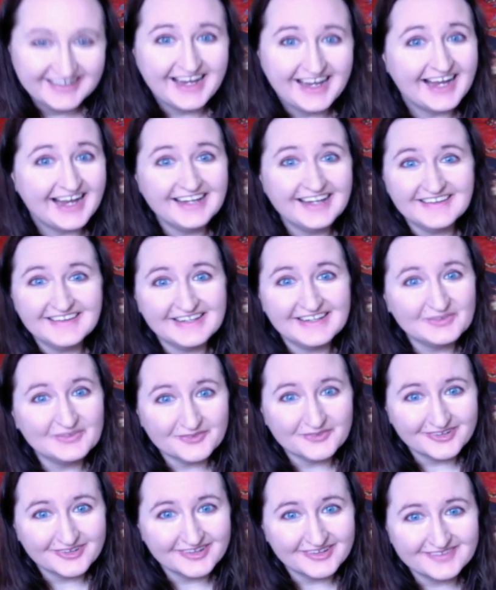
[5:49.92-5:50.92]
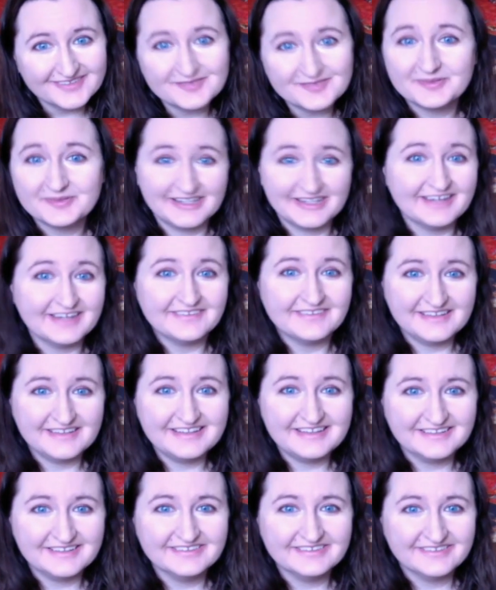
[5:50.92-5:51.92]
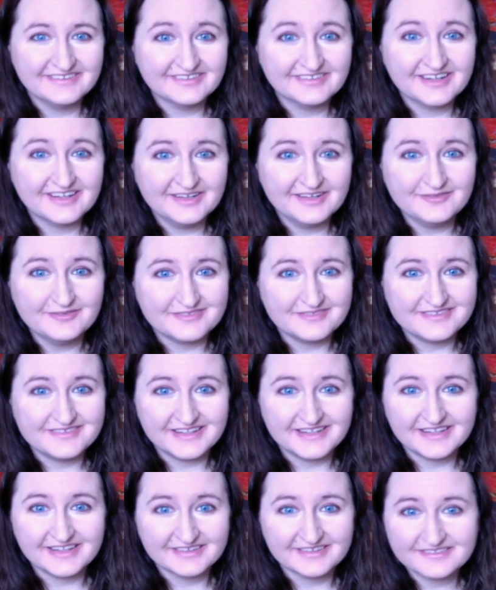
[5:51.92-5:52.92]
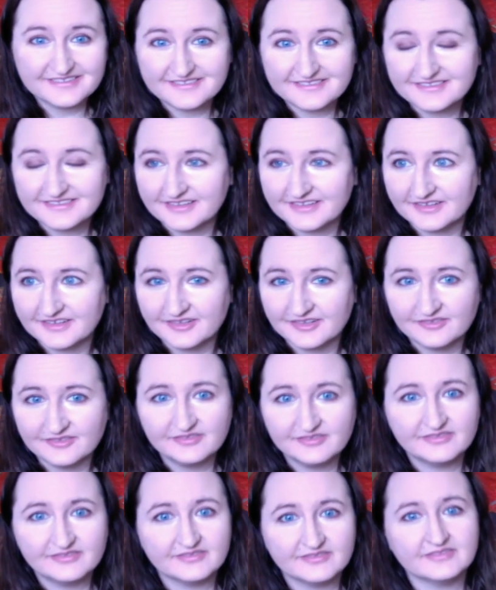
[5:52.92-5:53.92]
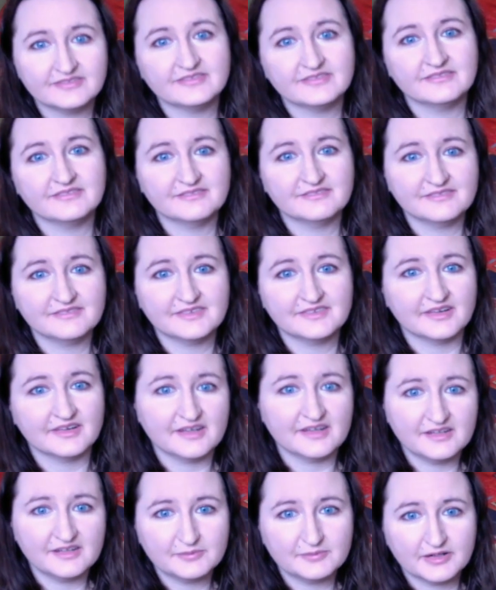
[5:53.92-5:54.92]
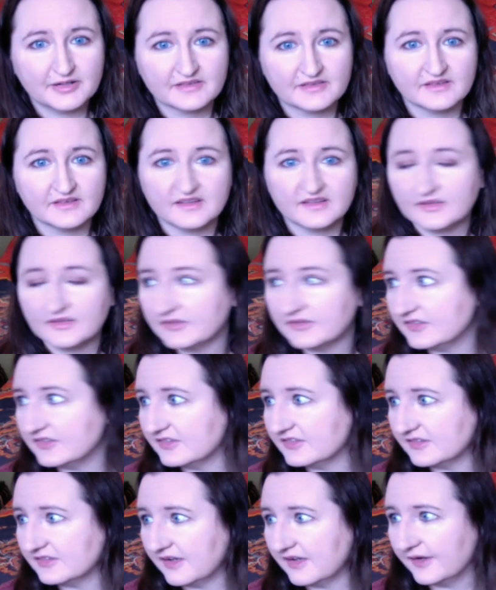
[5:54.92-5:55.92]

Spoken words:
I like orcas, but yeah, they're kind of dicks, you know? Sorry, pardon the language.